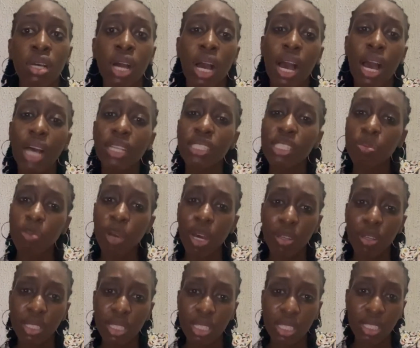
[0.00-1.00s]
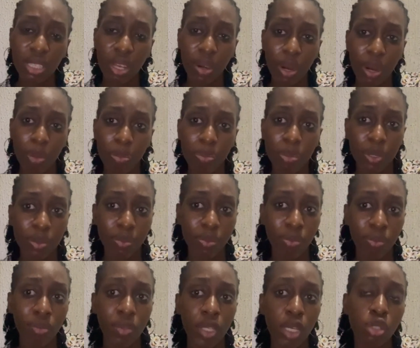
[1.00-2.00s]
antibiotic therapy.
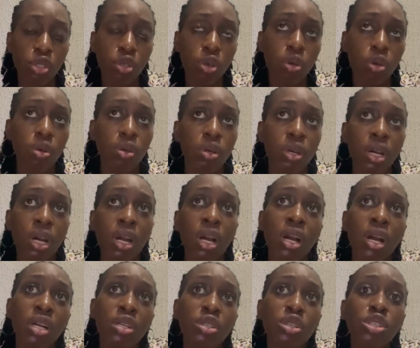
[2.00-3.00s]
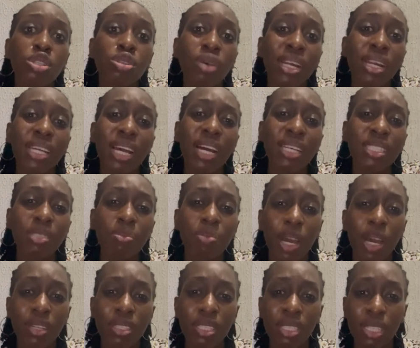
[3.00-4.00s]
So usually
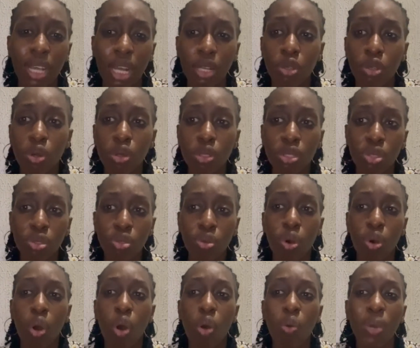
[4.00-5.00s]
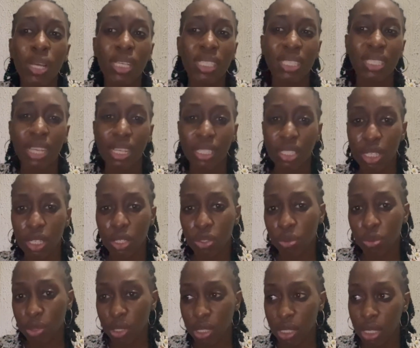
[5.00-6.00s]
antibiotics are not always
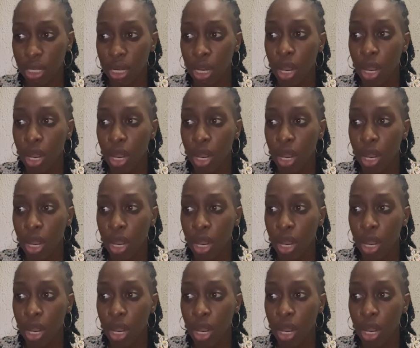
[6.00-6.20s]
necessary,